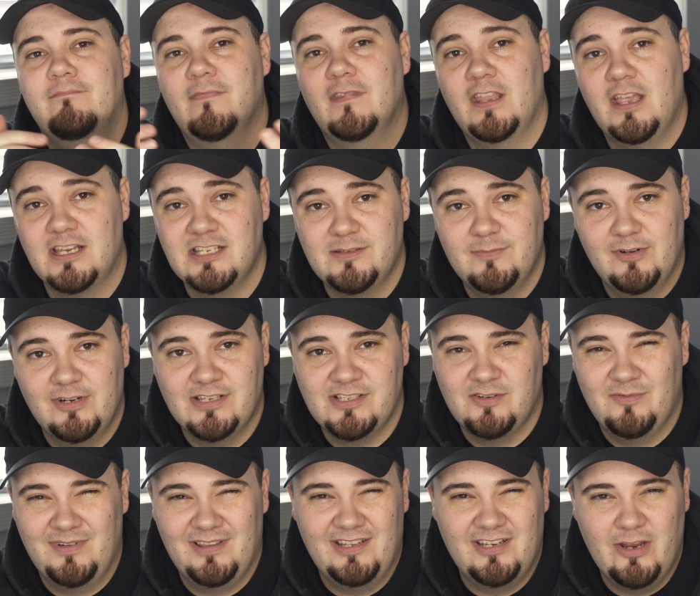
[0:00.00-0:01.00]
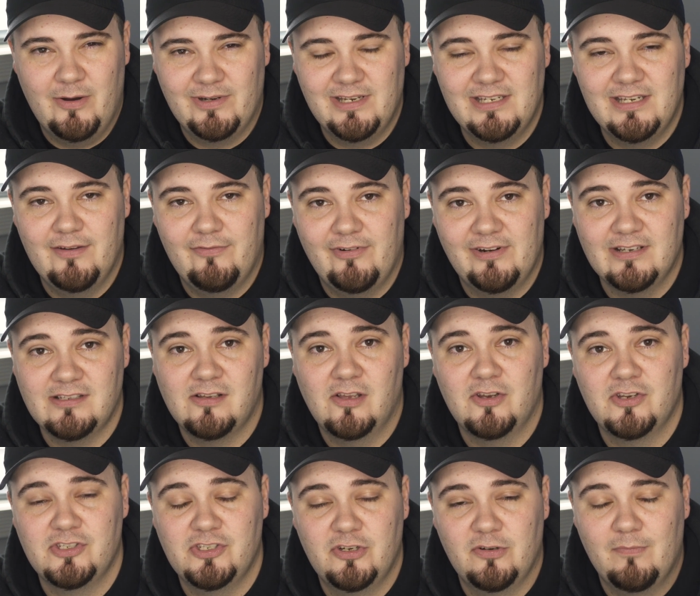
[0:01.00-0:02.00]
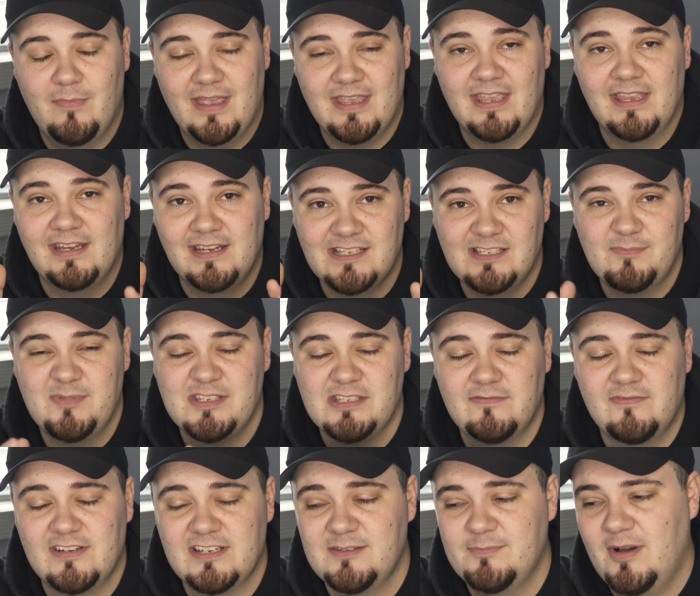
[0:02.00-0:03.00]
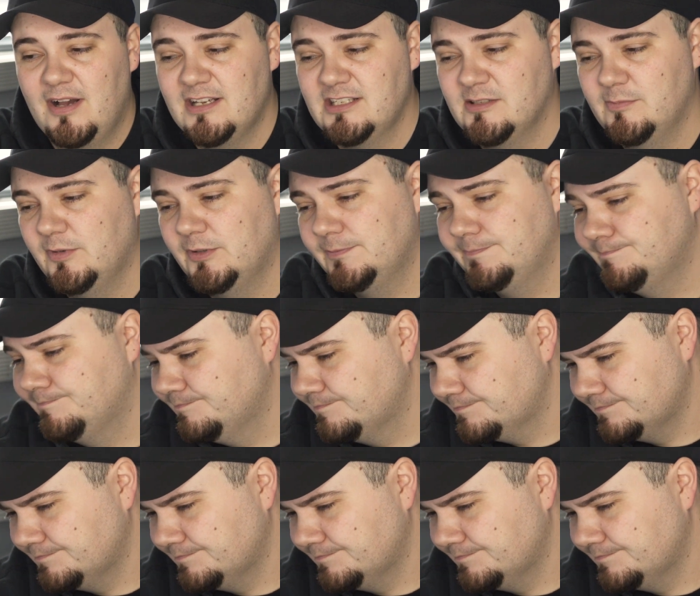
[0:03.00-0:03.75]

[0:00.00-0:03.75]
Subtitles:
Customer doesn't really know any different, as long as you're making it as specific as possible.